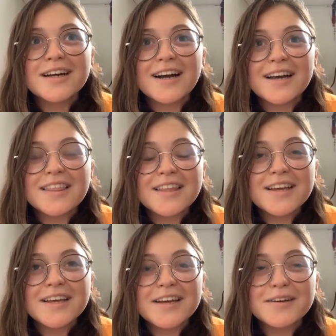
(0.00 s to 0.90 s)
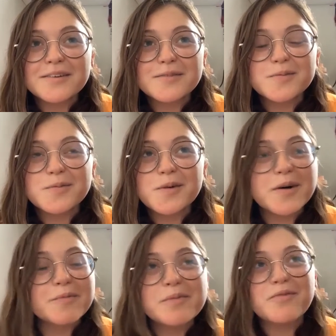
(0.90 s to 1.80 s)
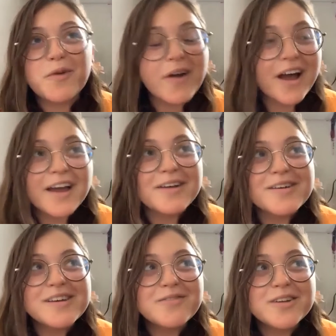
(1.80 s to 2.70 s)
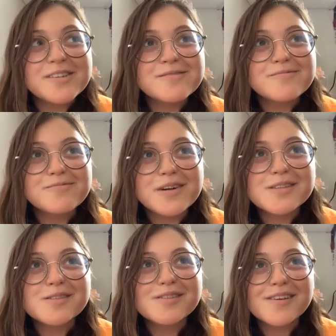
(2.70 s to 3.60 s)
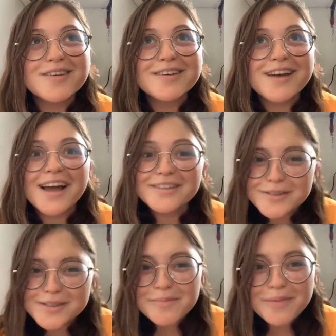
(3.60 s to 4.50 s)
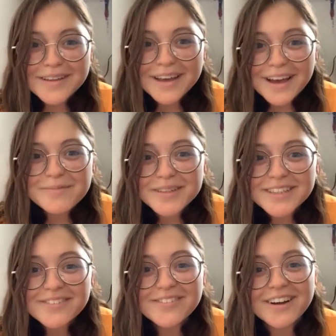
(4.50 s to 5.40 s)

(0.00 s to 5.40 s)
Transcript: I think, well, before I even was at UTEP, I believe.